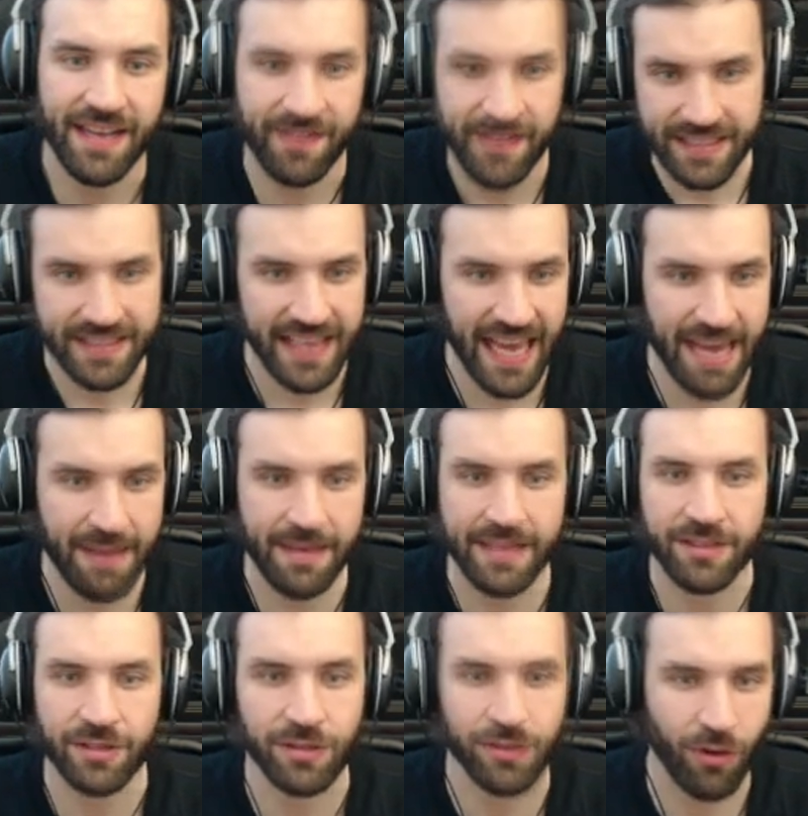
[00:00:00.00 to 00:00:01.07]
In this game,
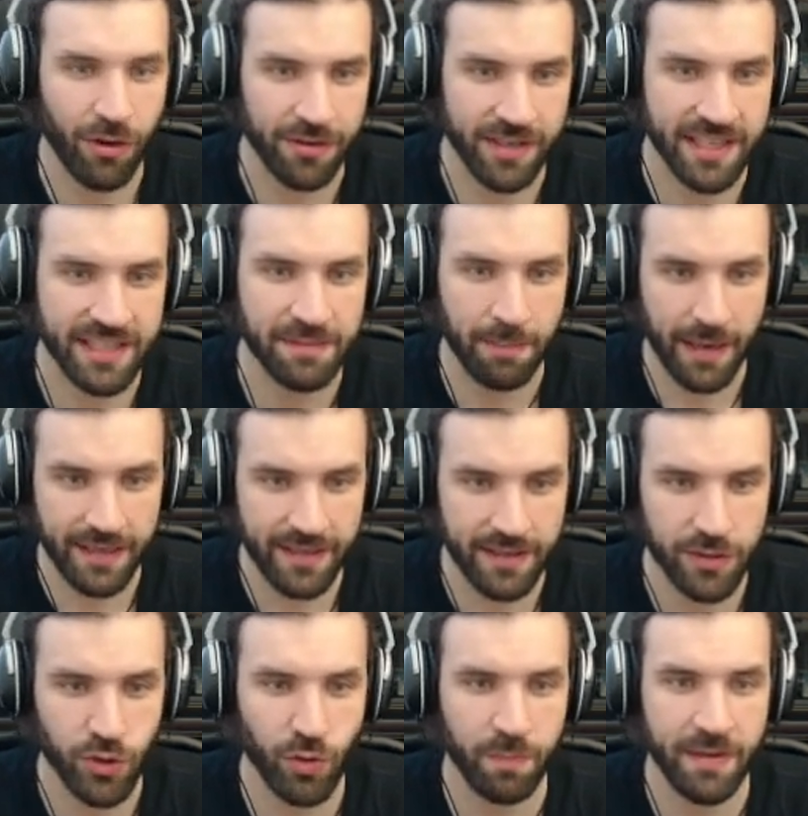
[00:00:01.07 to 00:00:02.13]
it's not, it's
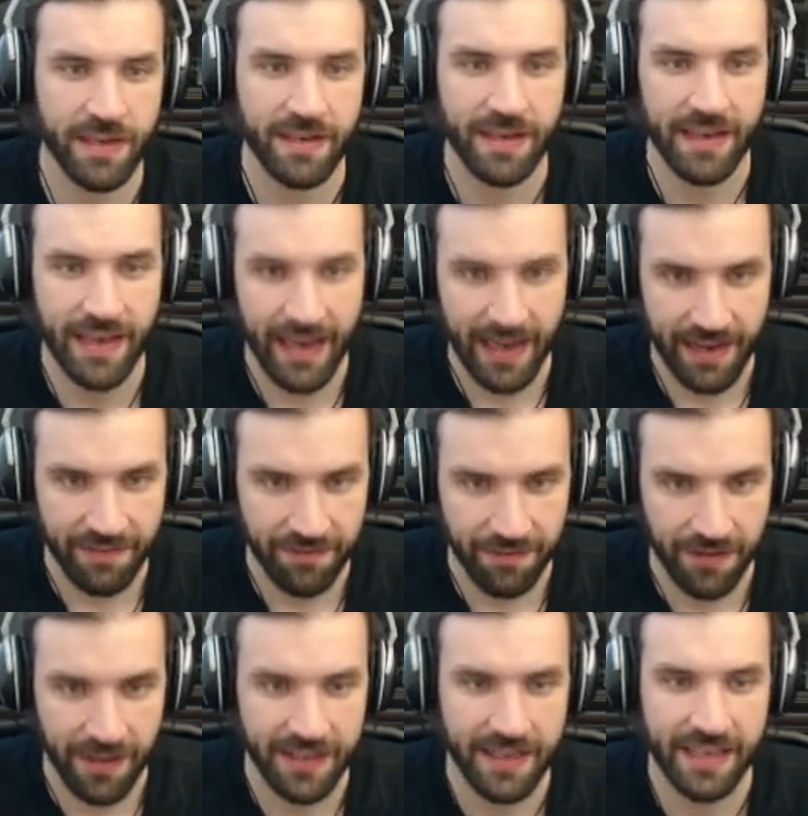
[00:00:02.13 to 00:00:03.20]
balanced to be
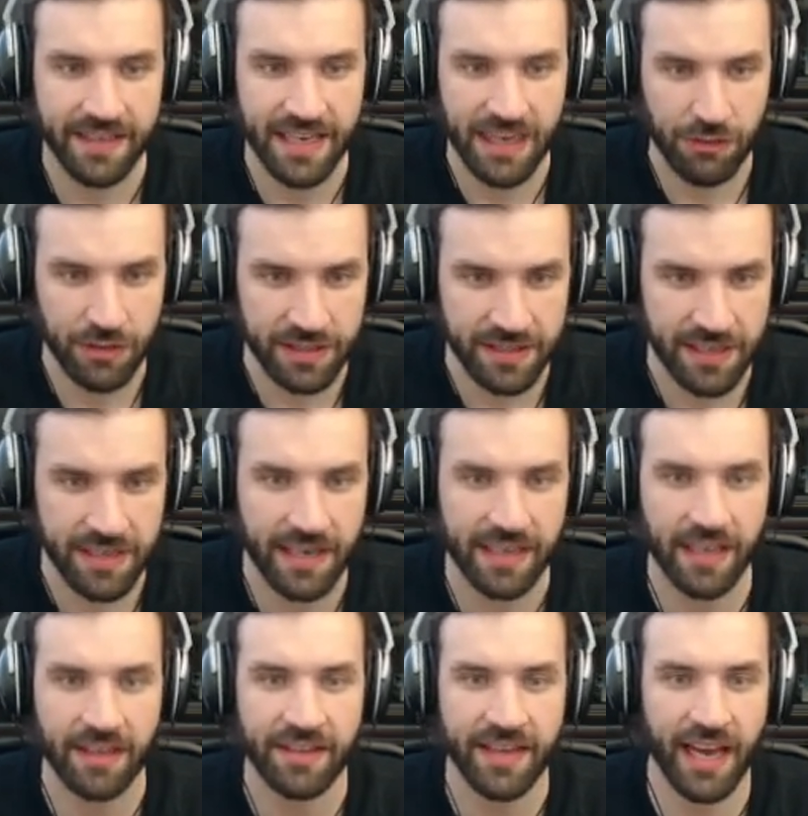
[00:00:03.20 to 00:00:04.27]
fun and interesting
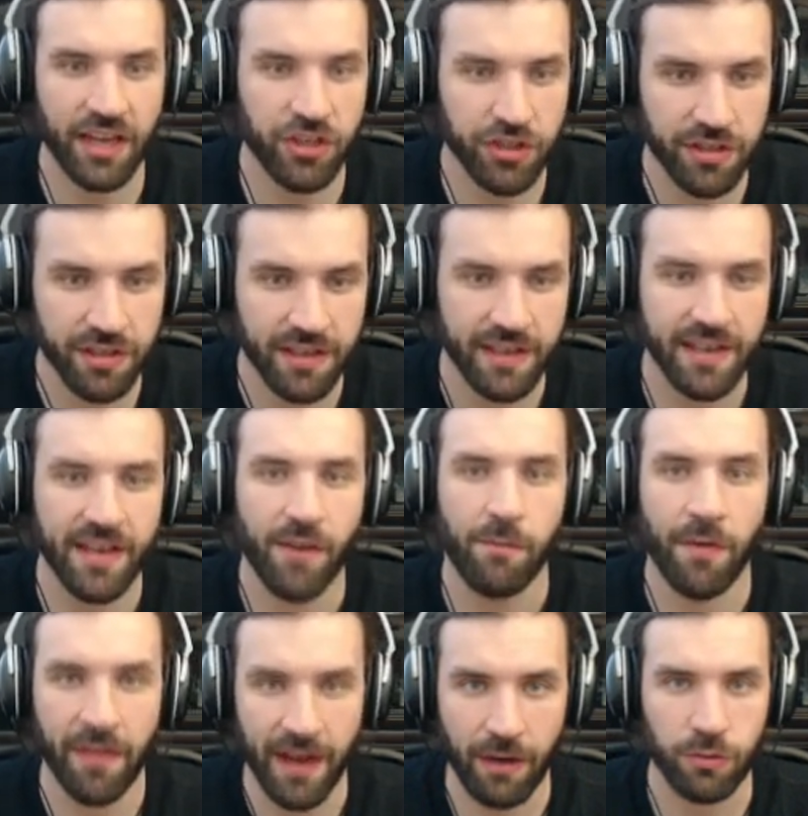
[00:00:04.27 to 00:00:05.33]
and engaging
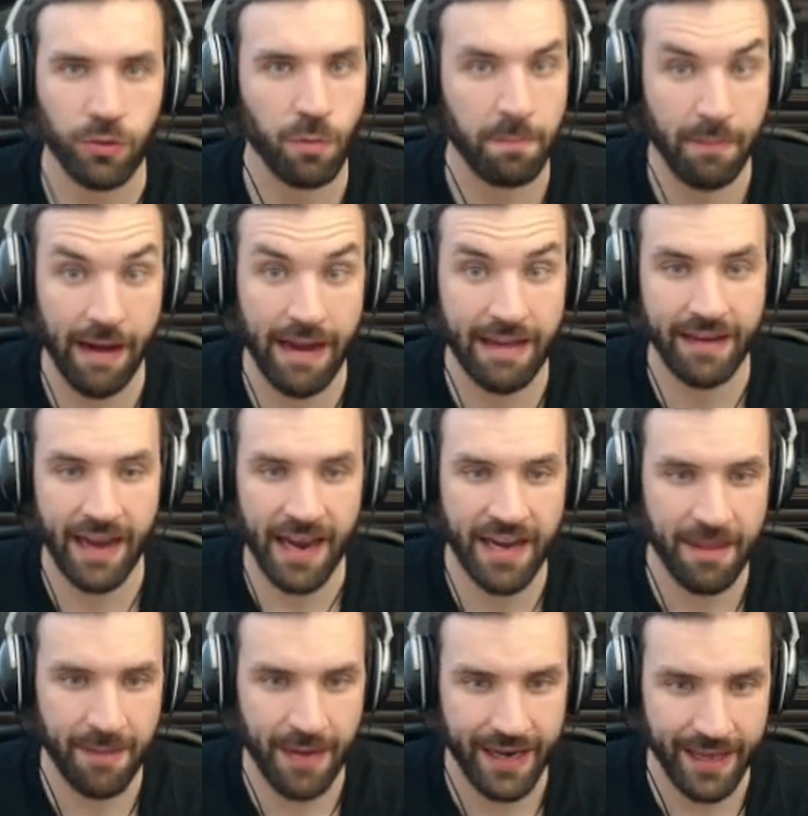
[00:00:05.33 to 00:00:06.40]
without you paying
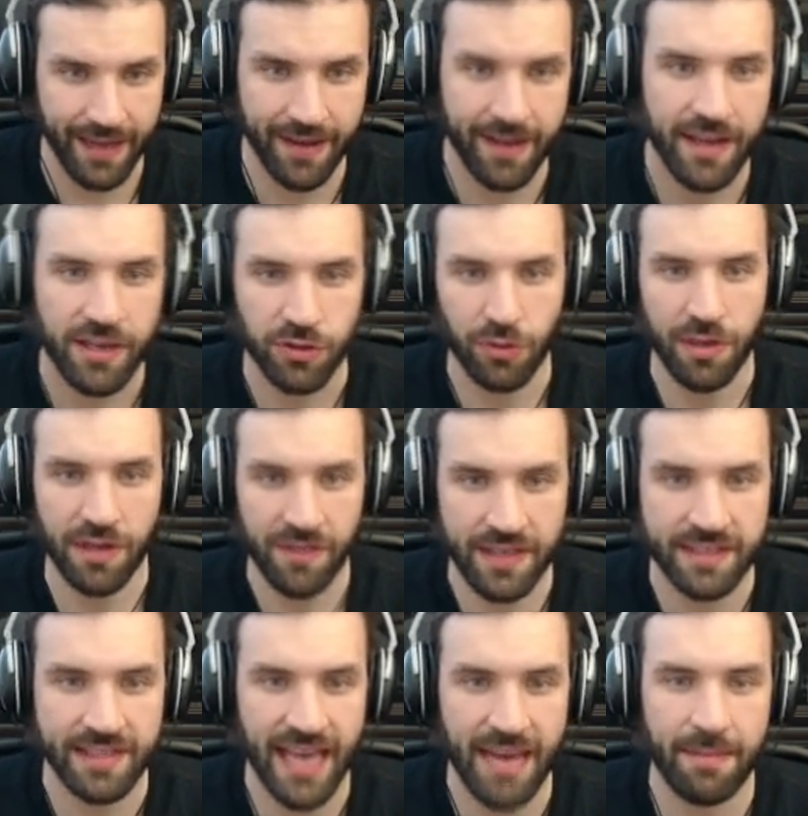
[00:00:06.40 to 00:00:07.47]
any money. So in
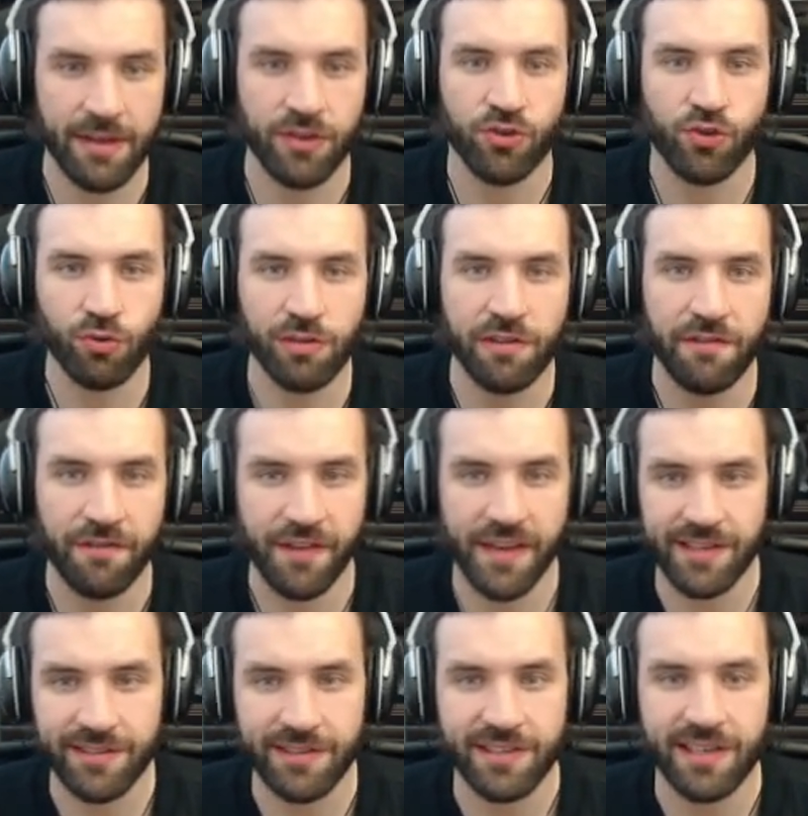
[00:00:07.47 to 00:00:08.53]
this game, it truly
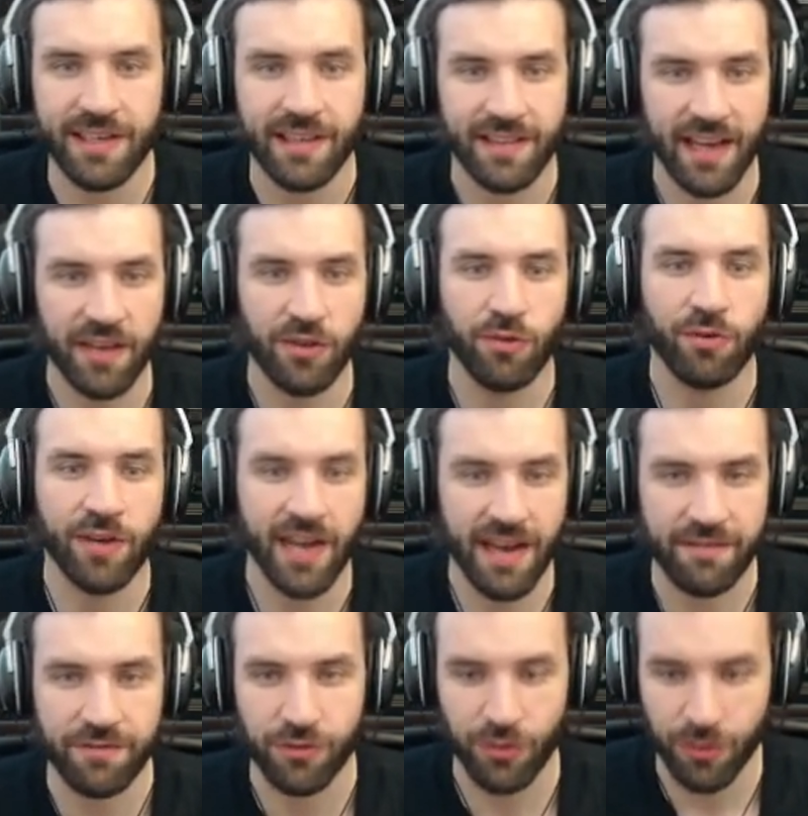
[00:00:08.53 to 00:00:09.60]
feels like you
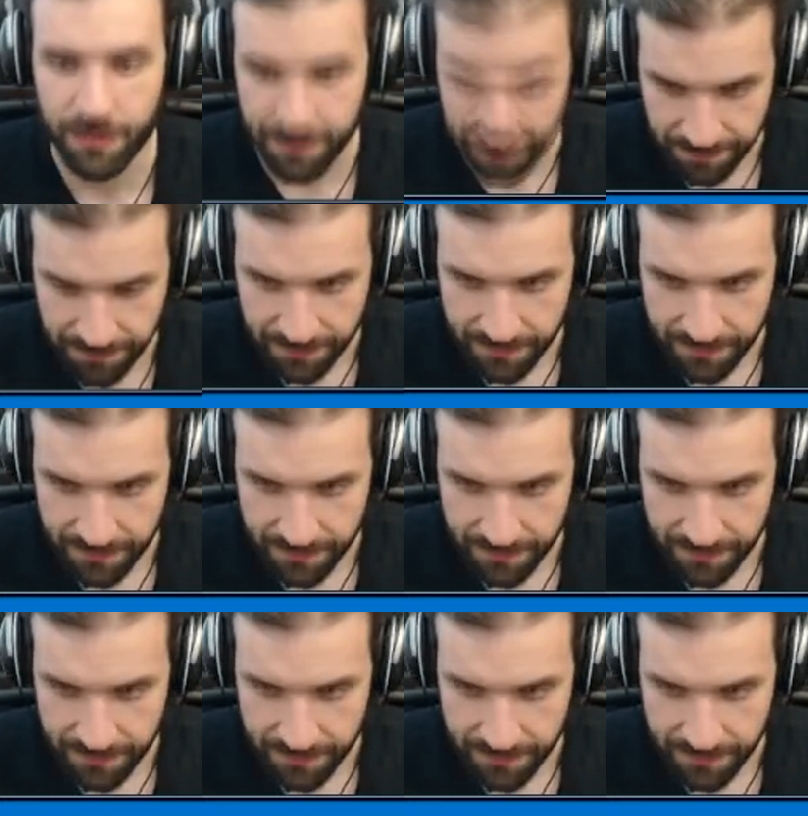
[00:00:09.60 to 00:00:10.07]
have to,